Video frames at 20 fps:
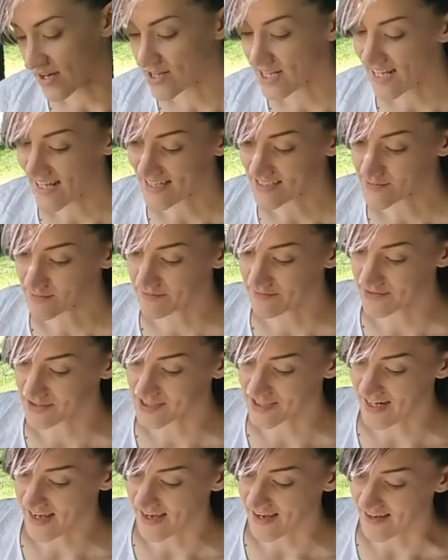now the last one for
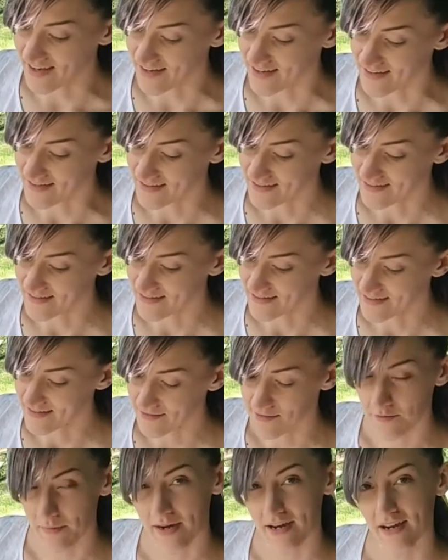today.
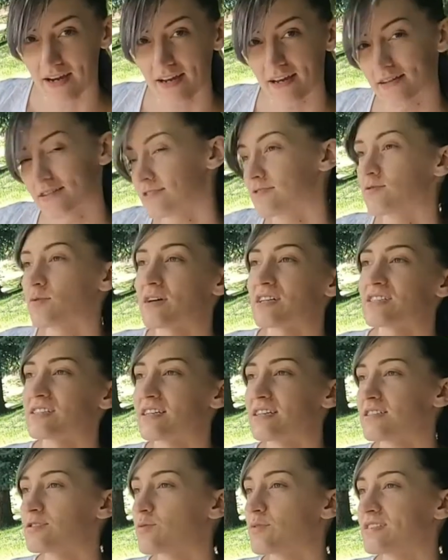For my
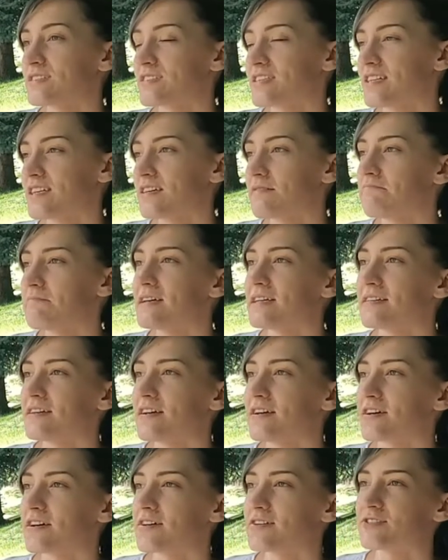2020
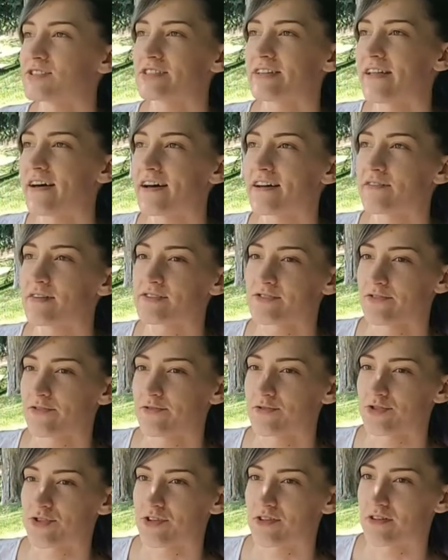mid-year July
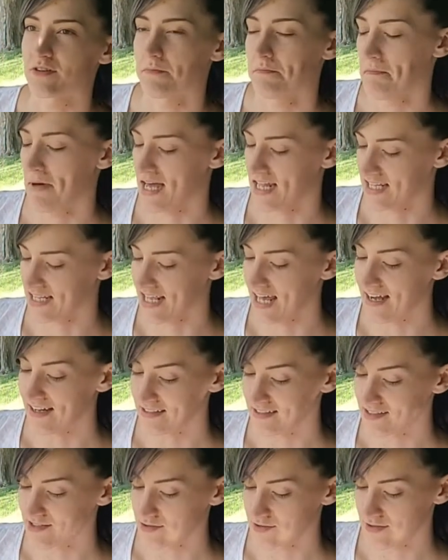resolution. My
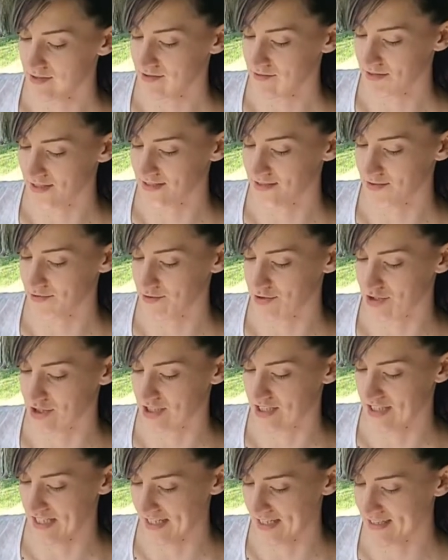last
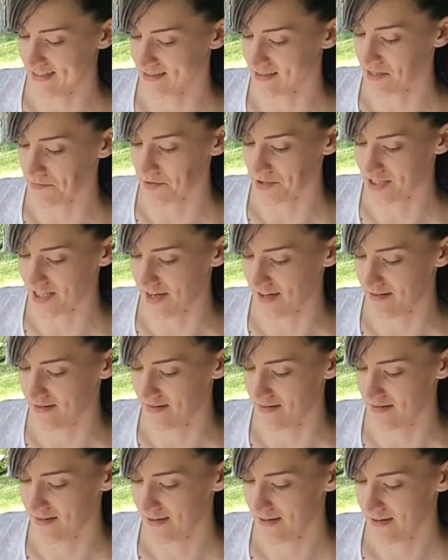resolution is number 10.
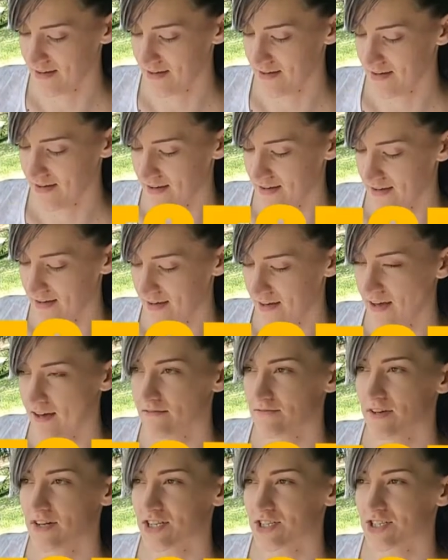
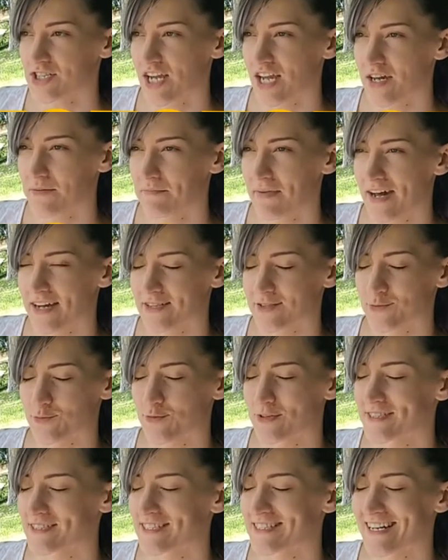finishing my
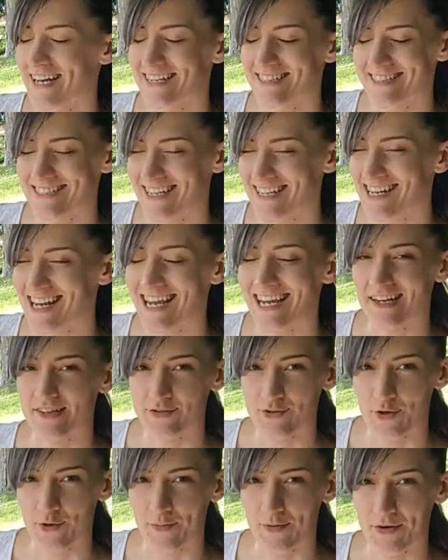2019
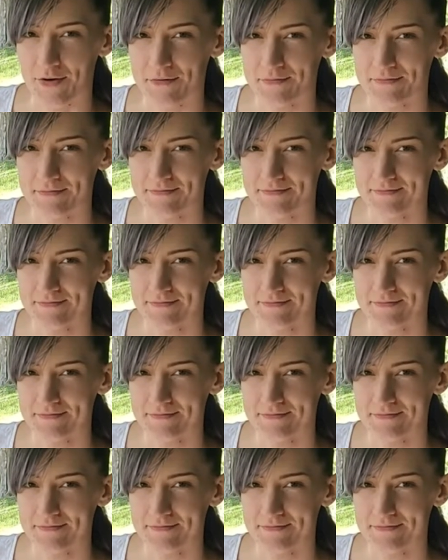Inktober.